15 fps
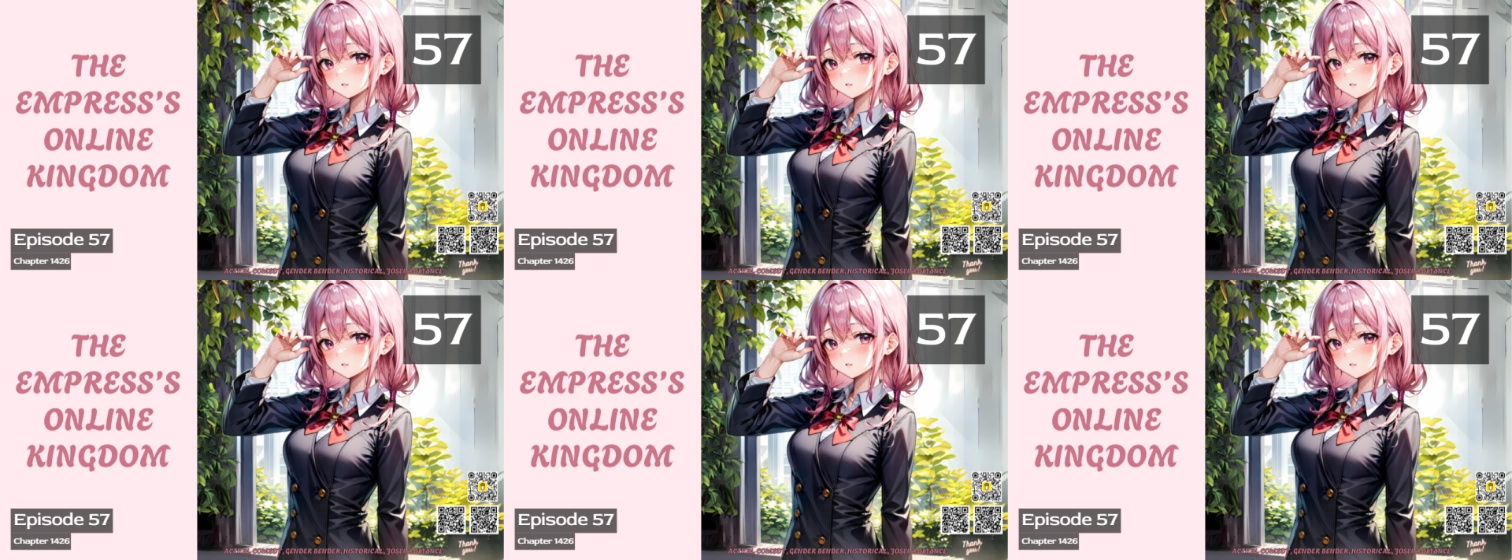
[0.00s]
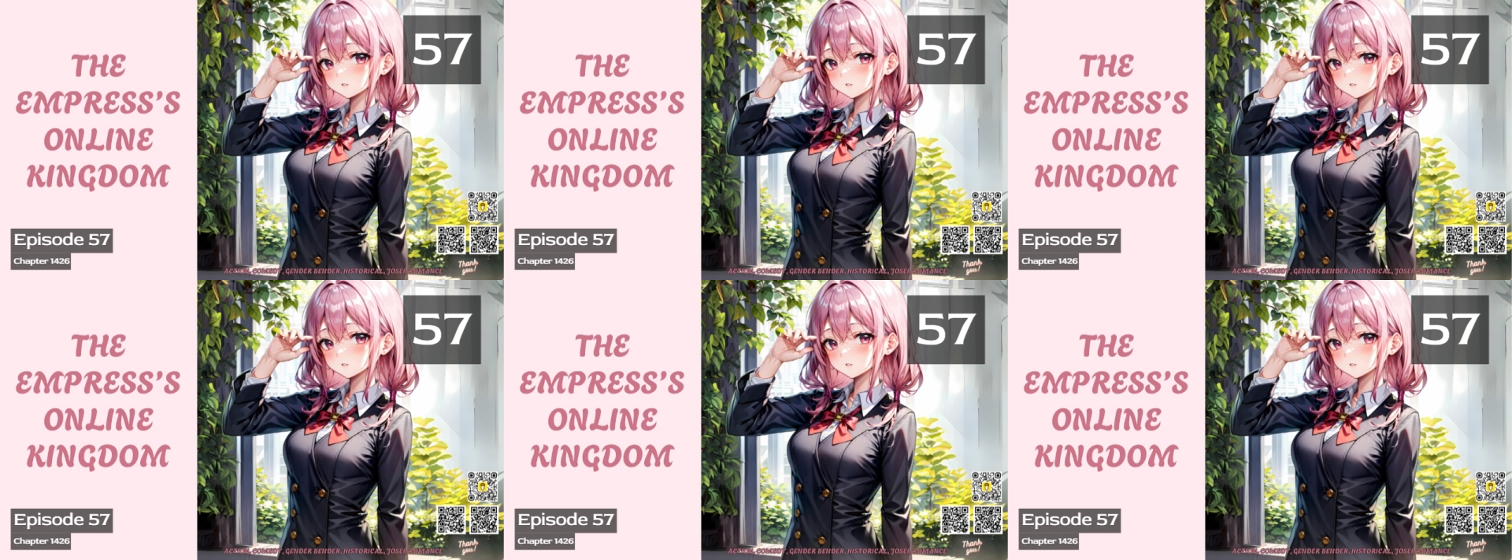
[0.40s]
Jiang
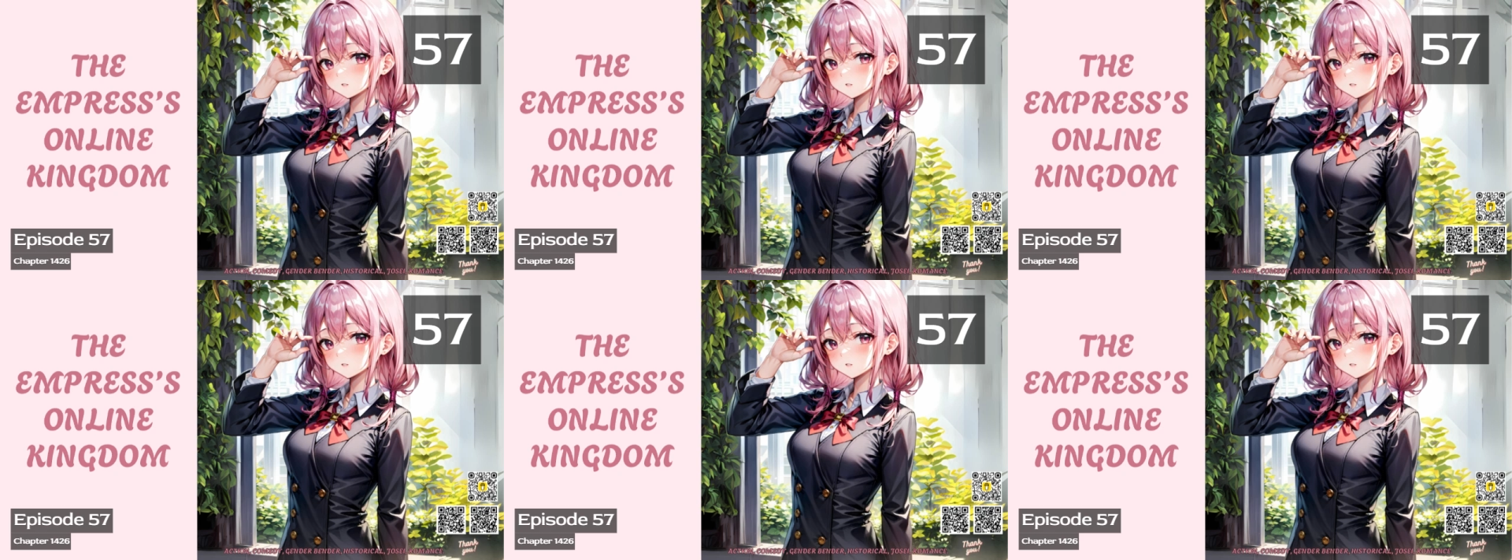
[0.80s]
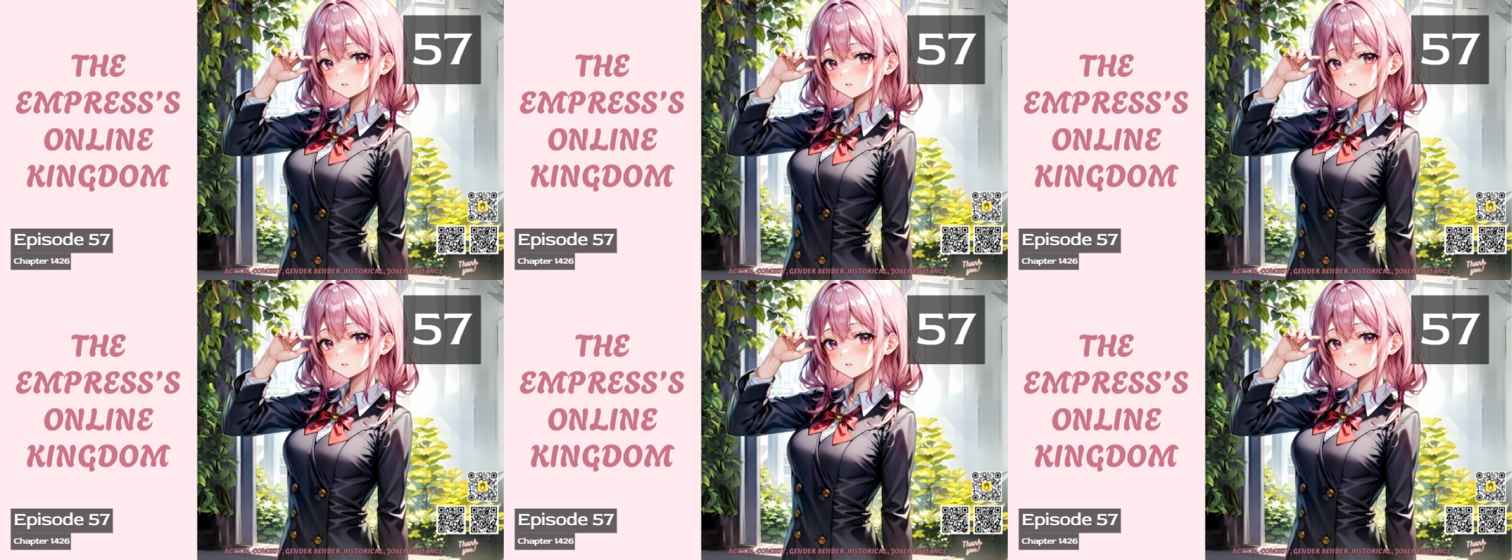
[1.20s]
Pengji rested her
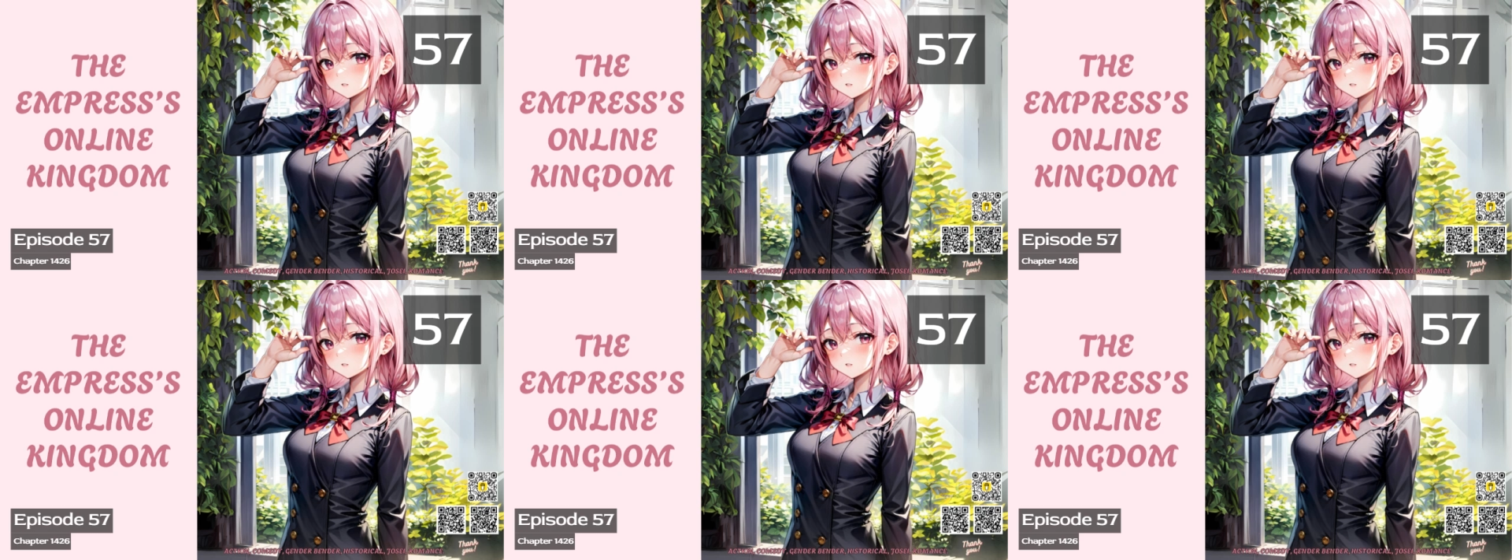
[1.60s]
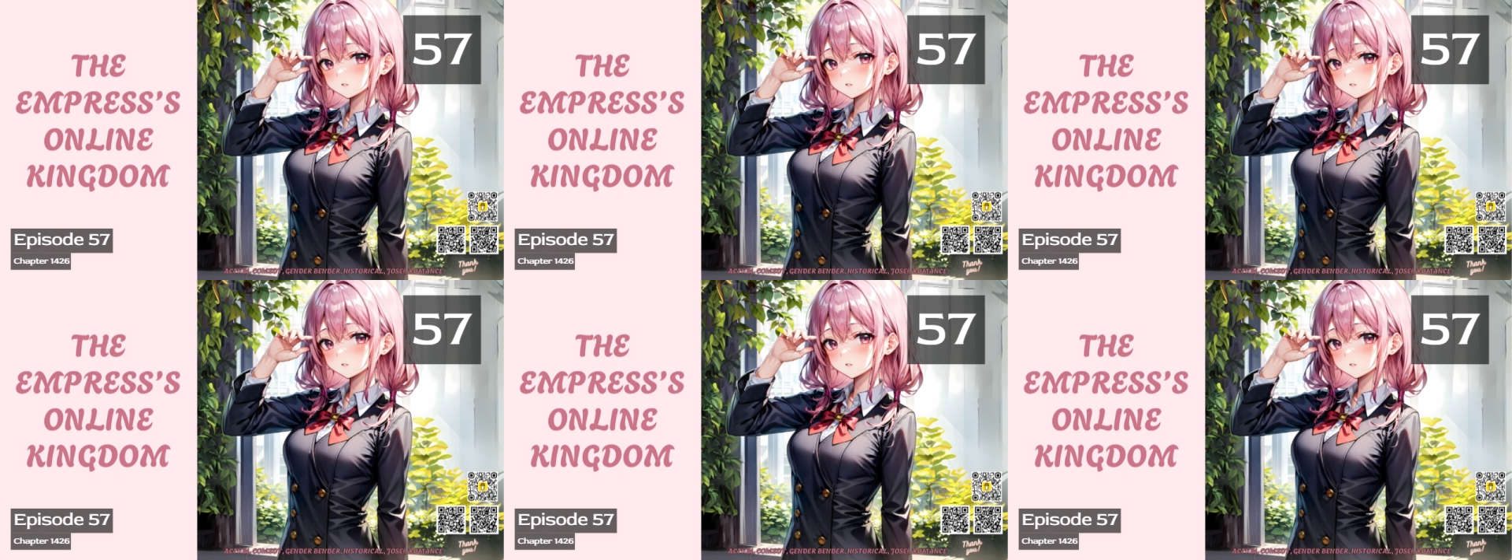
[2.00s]
chin on her hand
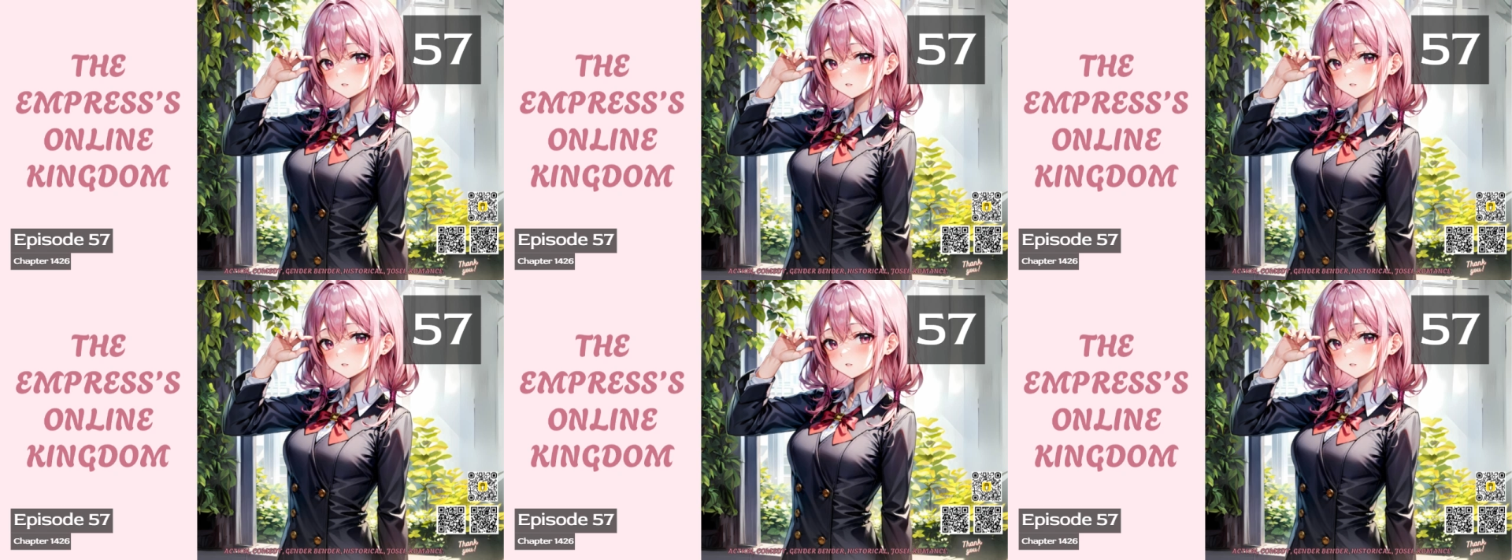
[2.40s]
and muttered,